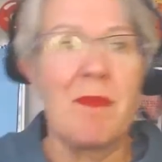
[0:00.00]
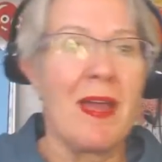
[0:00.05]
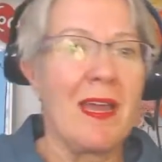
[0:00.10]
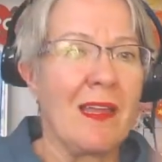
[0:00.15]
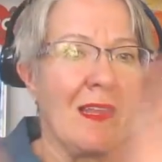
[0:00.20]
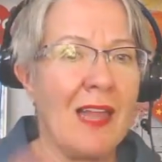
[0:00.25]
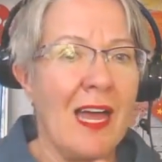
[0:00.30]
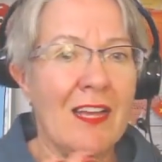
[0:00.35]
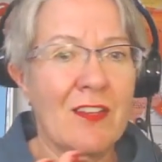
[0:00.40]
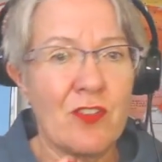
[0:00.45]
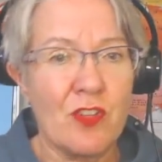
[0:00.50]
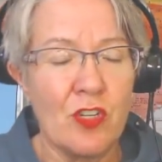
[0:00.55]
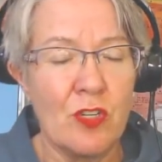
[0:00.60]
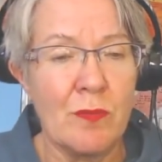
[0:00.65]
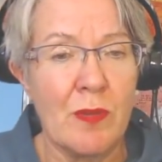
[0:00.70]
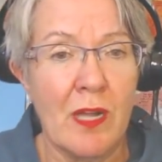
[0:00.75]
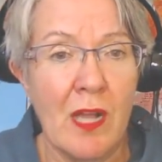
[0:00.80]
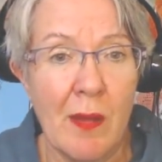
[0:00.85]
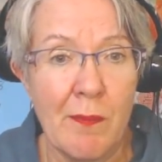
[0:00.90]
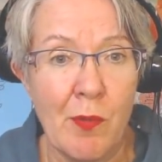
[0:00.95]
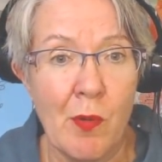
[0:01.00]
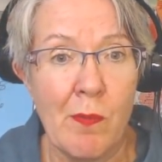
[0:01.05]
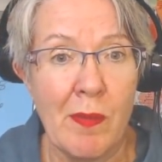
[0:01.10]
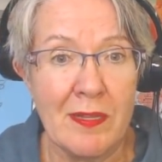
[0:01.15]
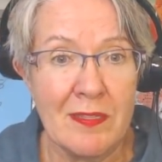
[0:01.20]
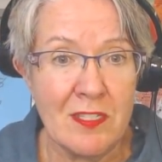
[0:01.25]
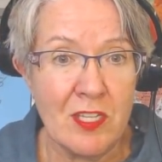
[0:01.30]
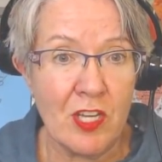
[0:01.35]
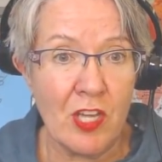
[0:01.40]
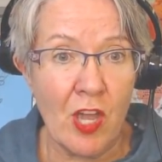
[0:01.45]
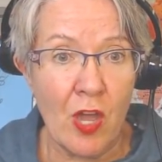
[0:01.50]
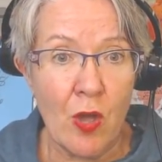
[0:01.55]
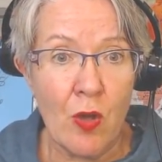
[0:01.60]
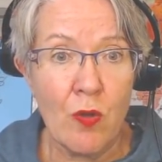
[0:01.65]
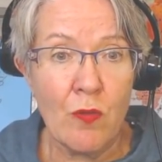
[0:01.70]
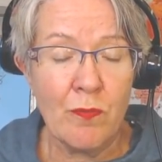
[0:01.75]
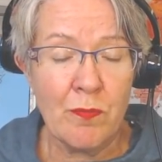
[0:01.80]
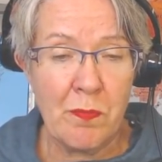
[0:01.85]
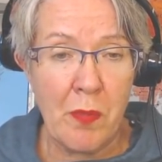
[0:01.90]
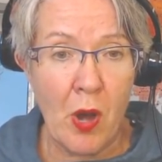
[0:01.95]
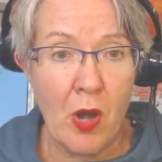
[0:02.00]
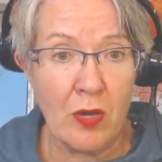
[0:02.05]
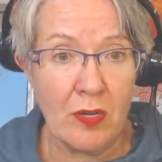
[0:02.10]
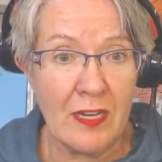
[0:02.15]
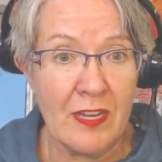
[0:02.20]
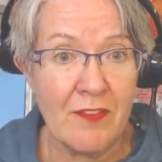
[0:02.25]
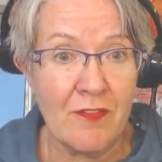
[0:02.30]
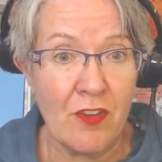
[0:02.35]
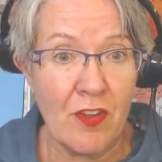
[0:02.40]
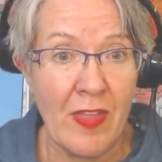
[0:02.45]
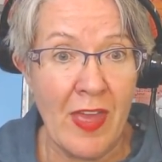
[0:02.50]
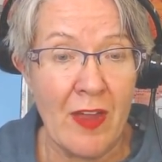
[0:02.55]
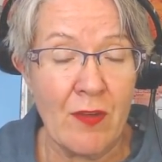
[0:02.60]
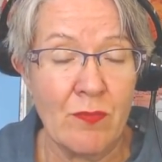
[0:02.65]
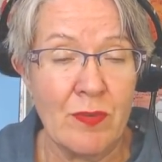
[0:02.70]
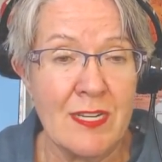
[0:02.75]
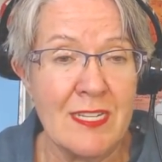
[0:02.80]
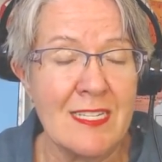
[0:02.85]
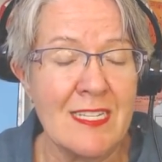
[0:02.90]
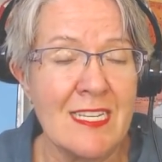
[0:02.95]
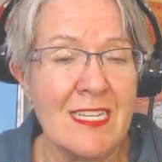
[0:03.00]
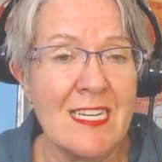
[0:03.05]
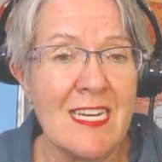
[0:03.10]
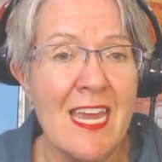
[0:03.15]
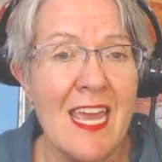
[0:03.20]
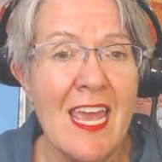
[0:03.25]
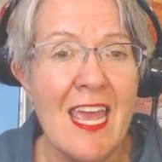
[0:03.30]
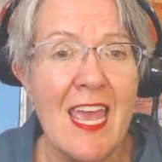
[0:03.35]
my classroom a couple months ago, partly for that reason.